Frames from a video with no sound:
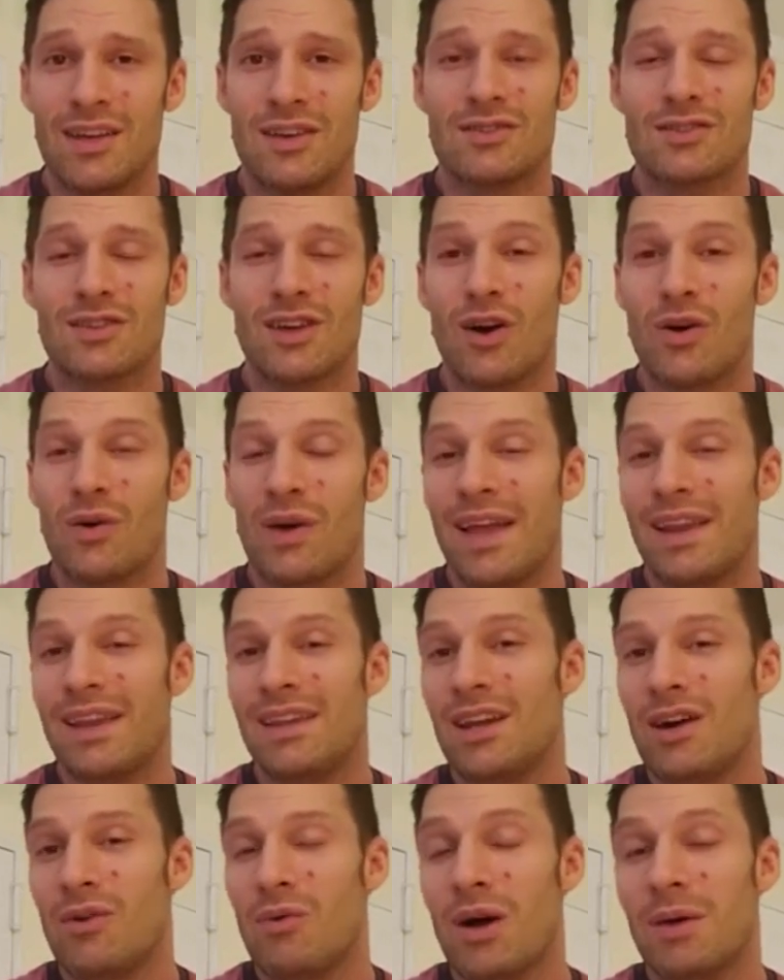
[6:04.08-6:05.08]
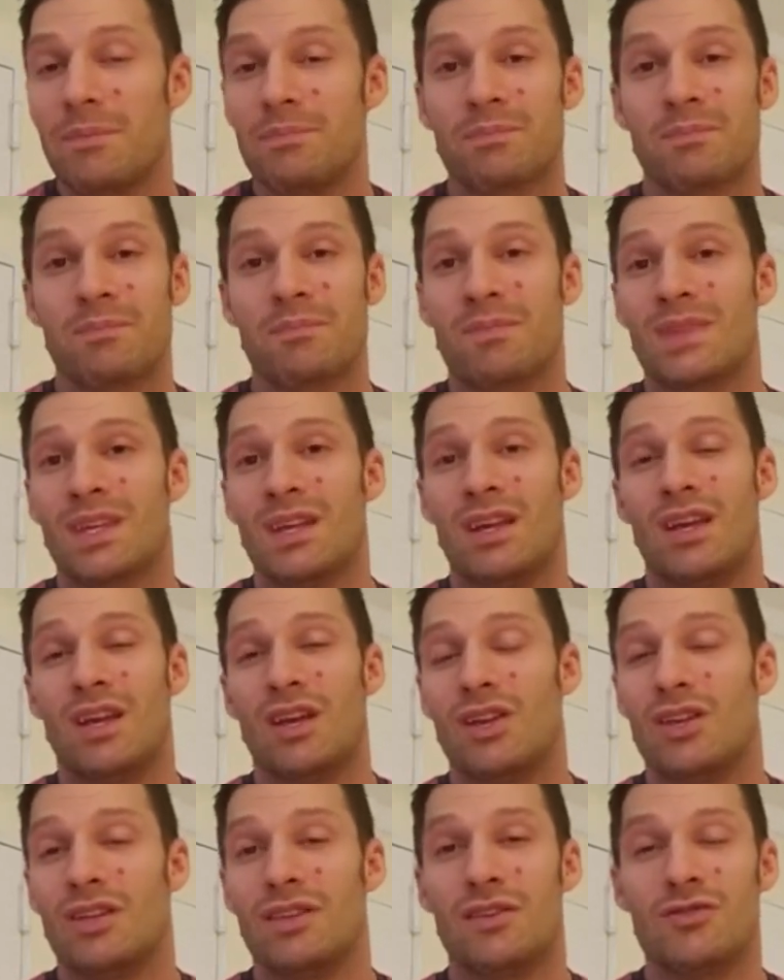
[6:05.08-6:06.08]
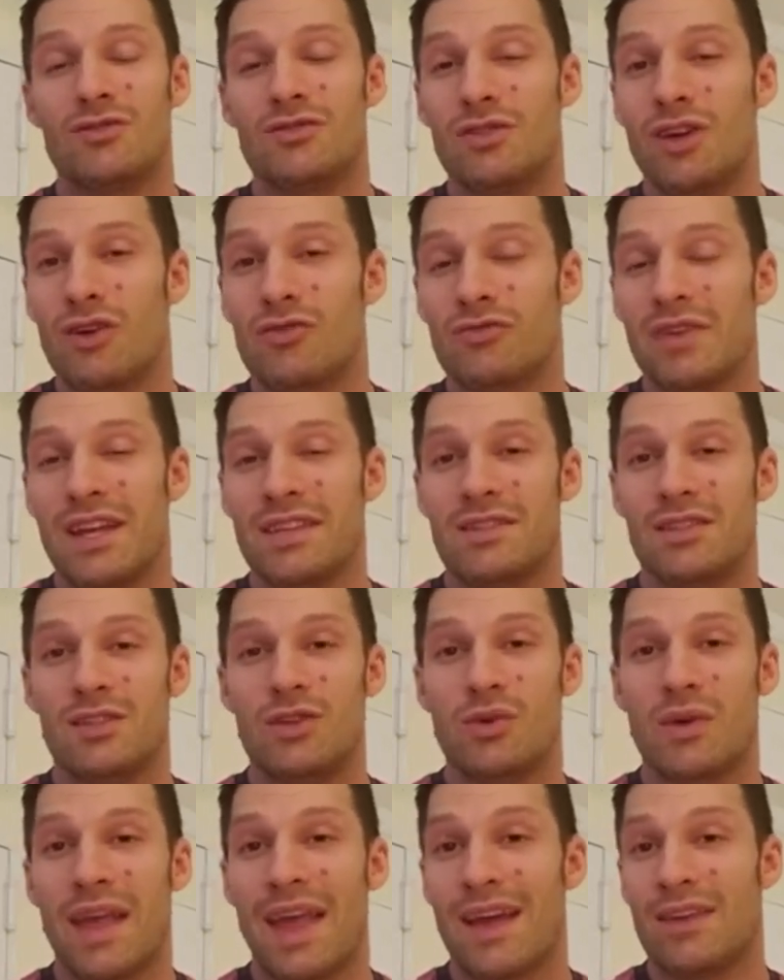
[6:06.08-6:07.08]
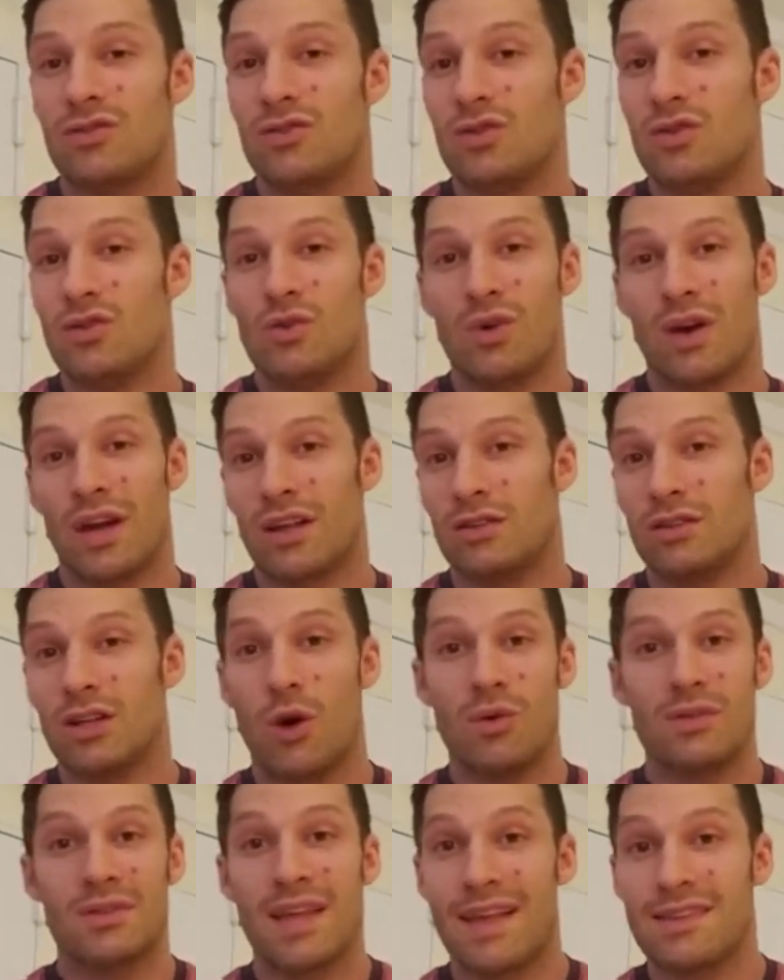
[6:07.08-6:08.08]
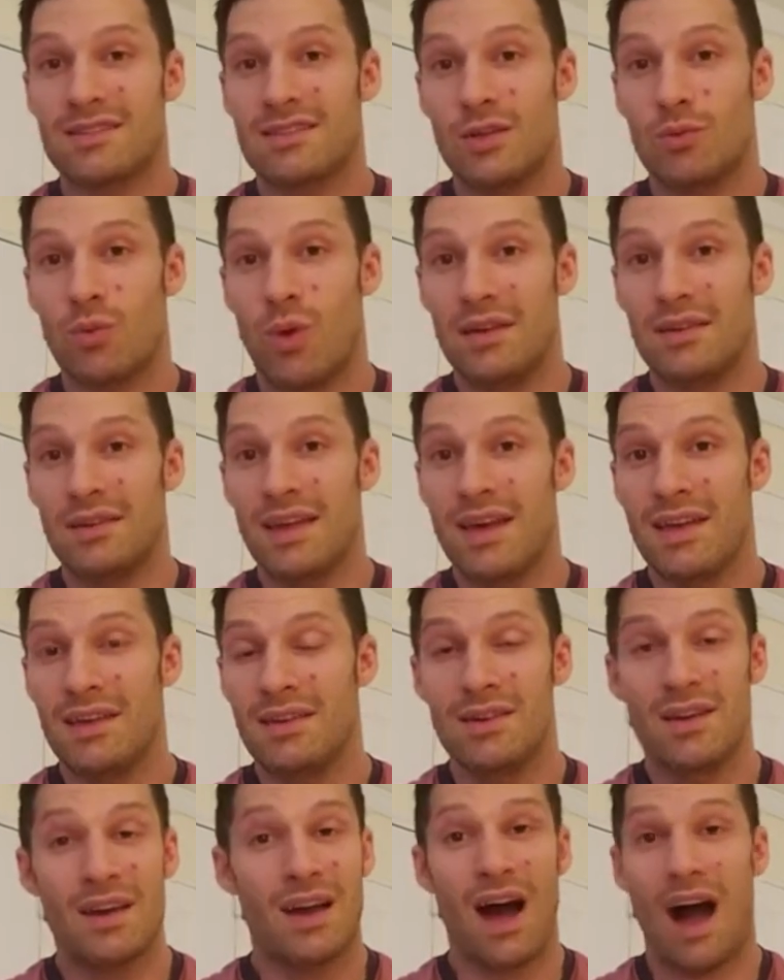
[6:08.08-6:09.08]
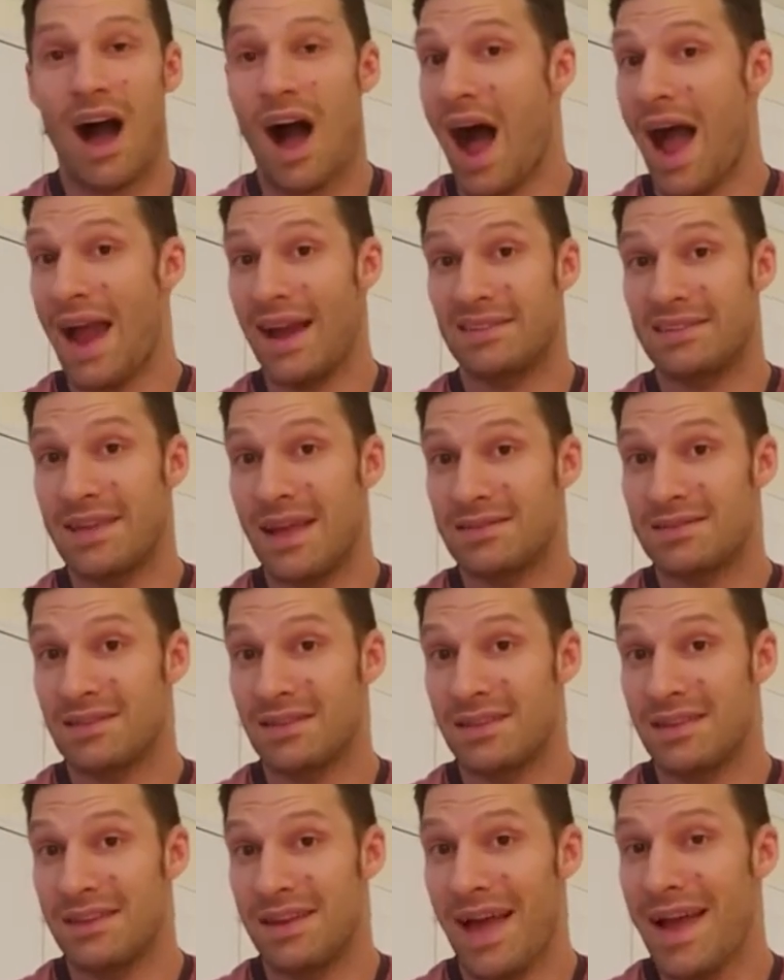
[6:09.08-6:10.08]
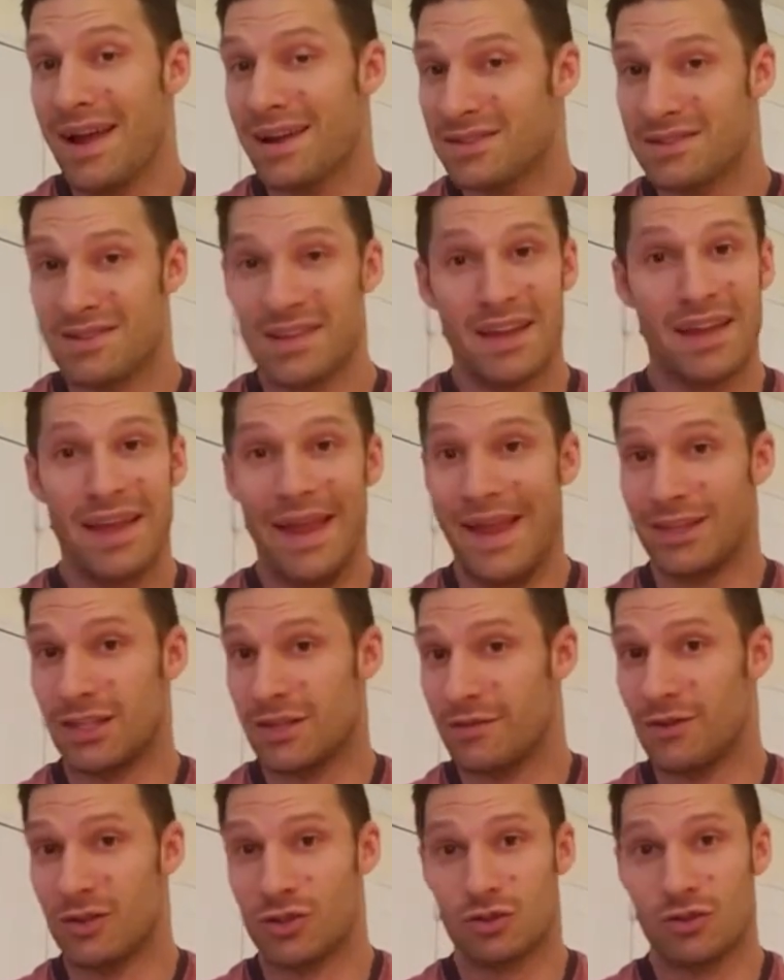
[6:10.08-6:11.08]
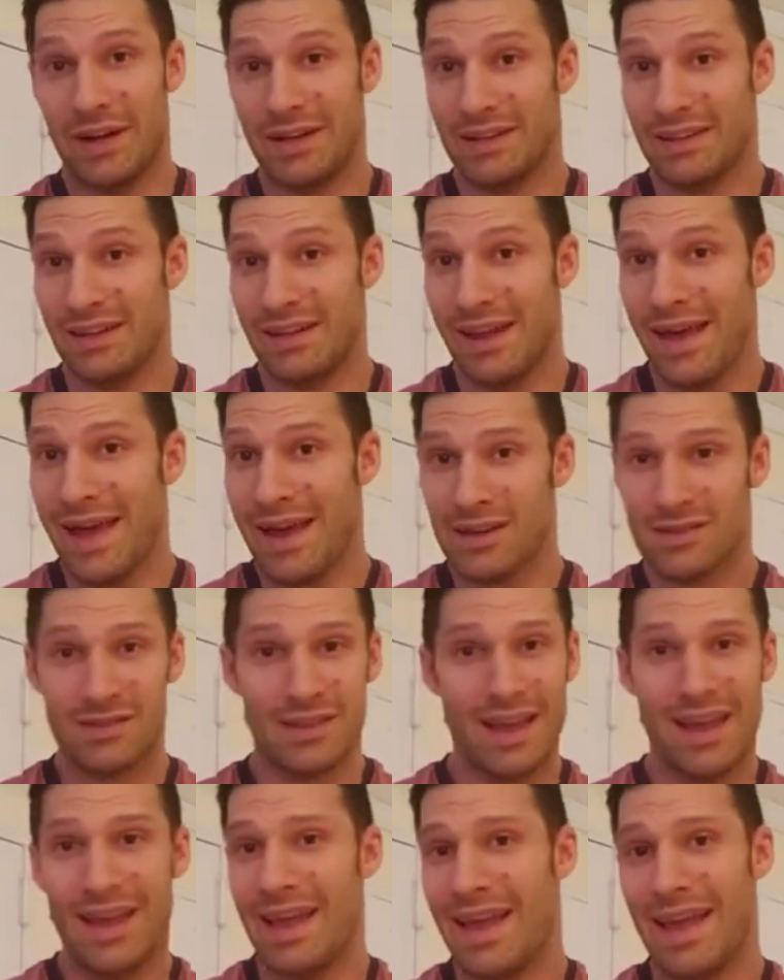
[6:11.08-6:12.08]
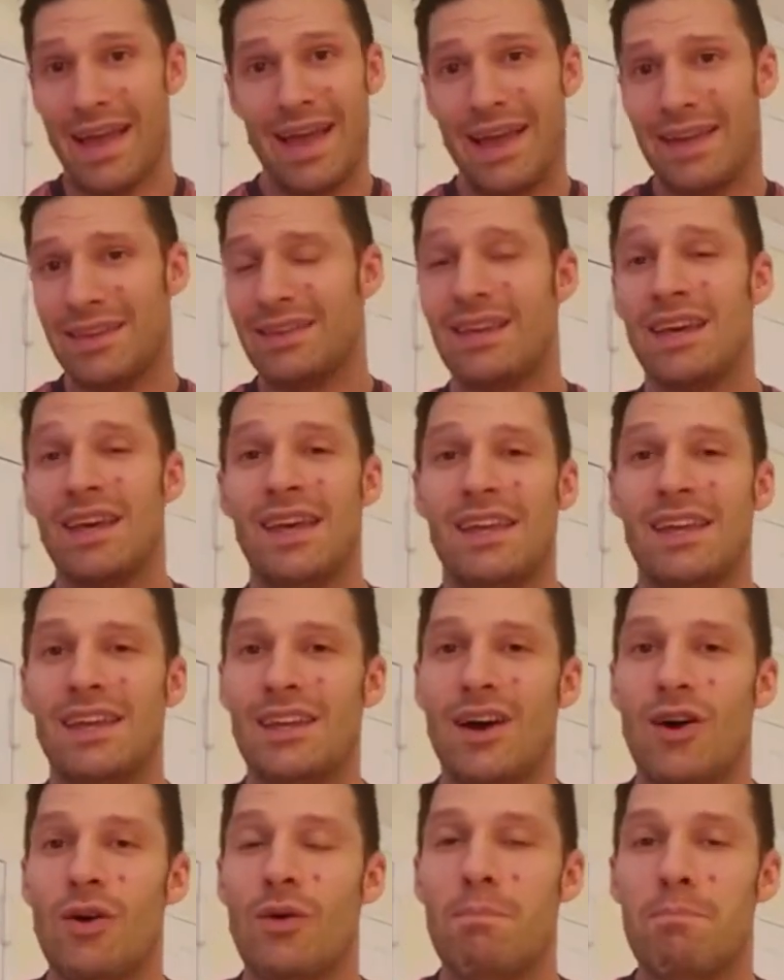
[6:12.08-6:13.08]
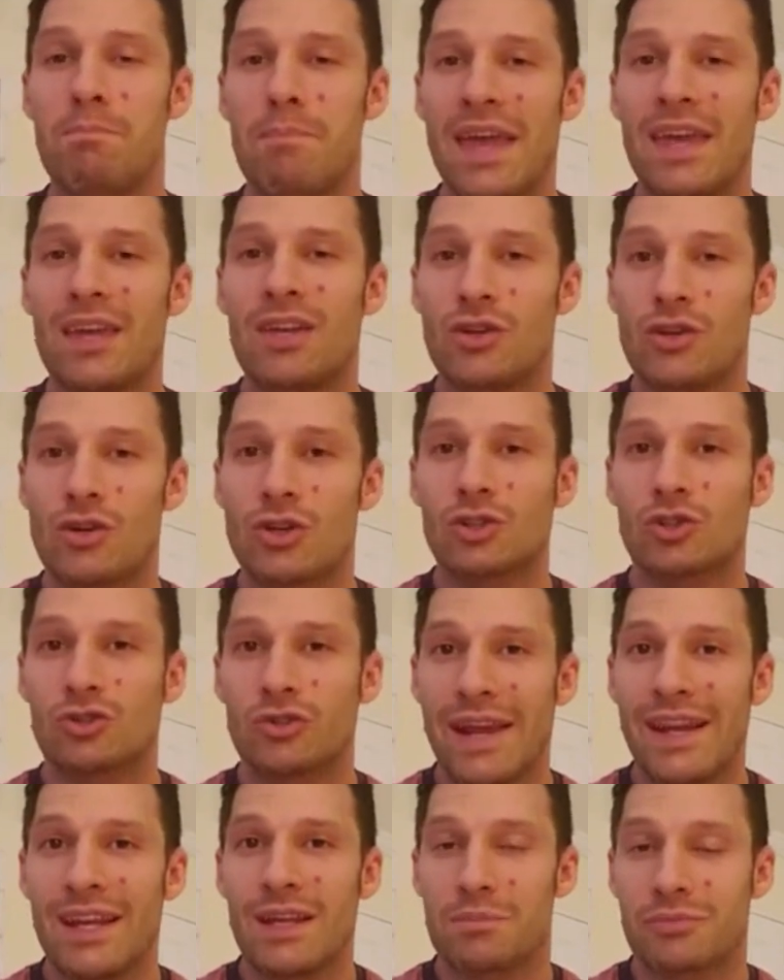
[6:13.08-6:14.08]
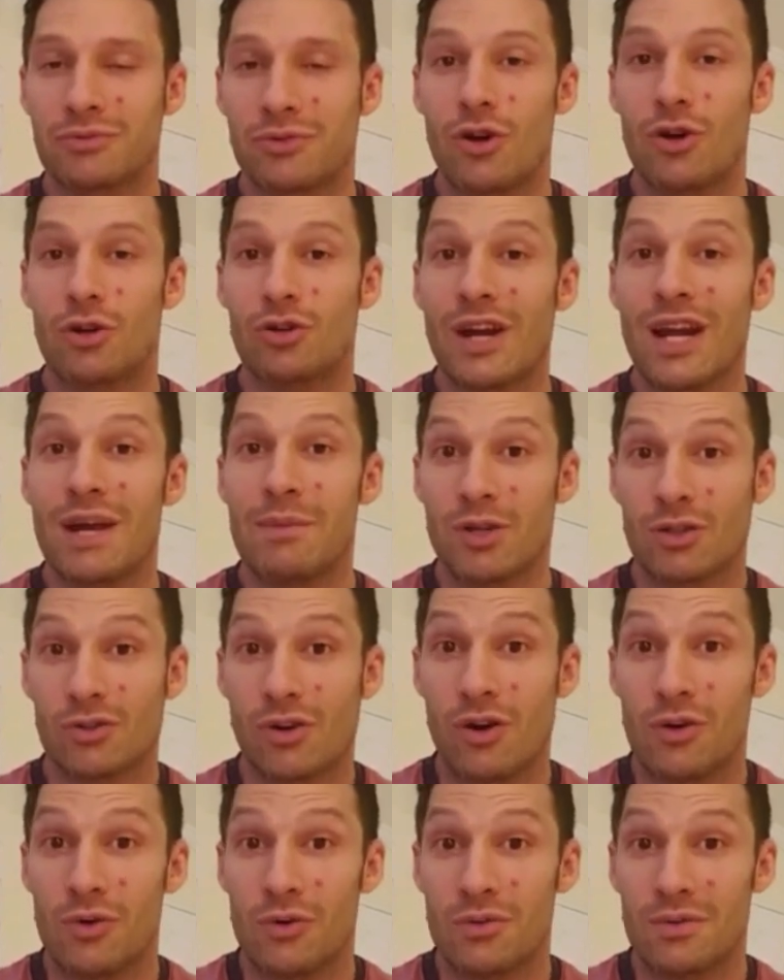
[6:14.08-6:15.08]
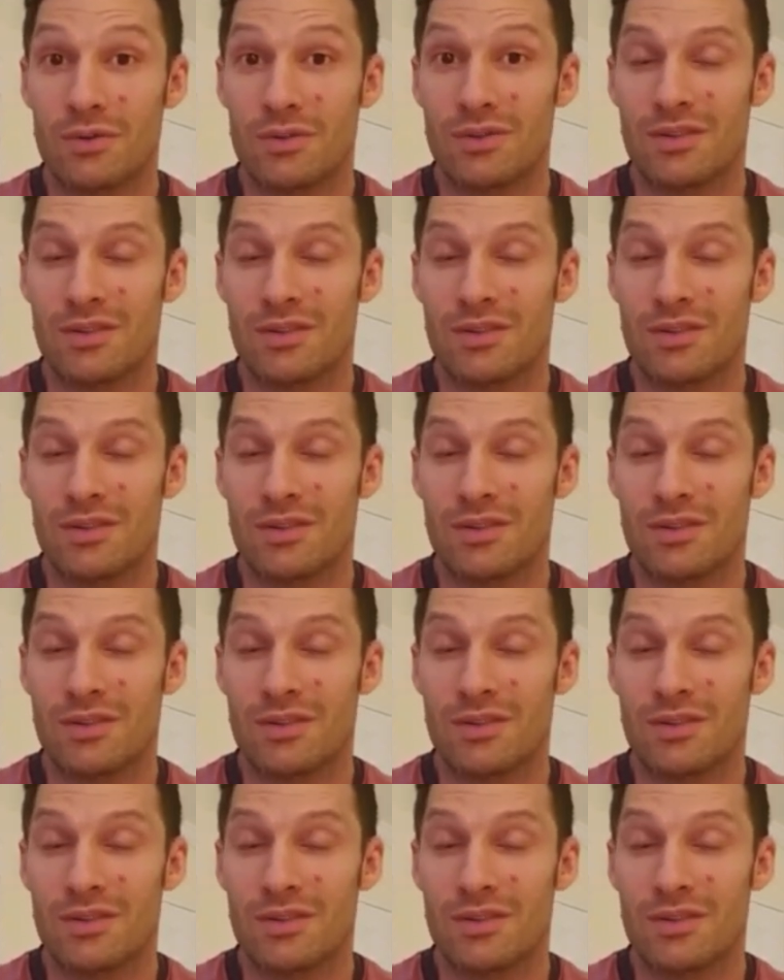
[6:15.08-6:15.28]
So, and you know what? There's no reason you can't do like low intensity one day, high intensity the next, interval training the next, and you know, make your training program your own.